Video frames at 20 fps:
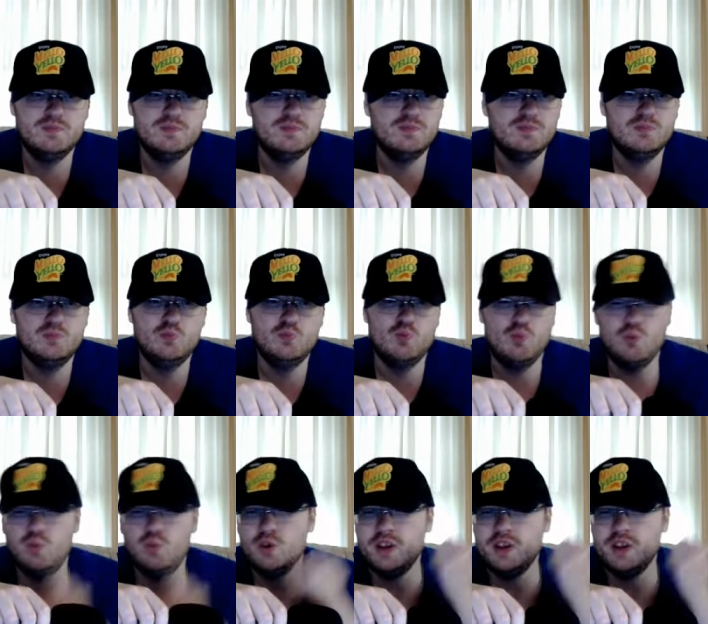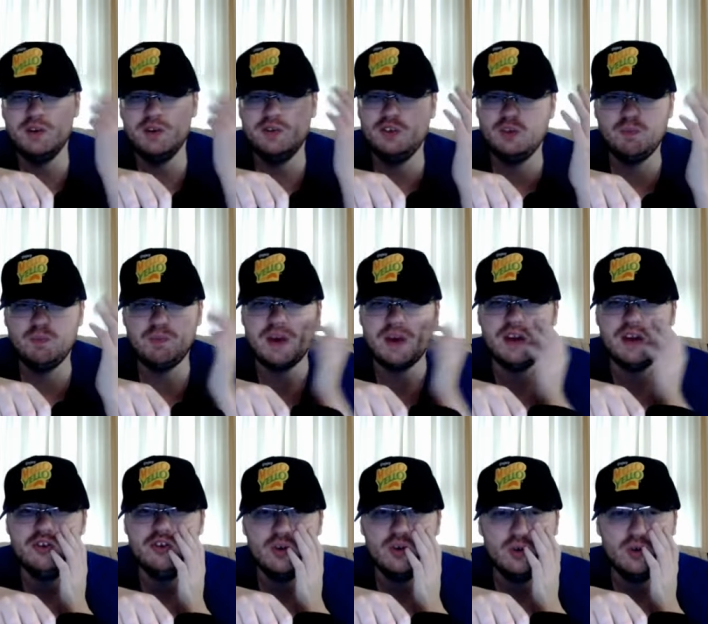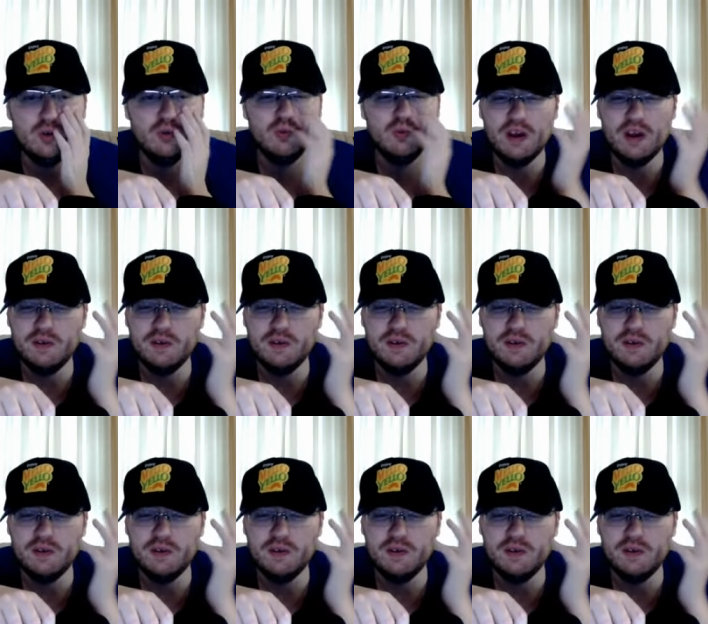weird, special, whatever the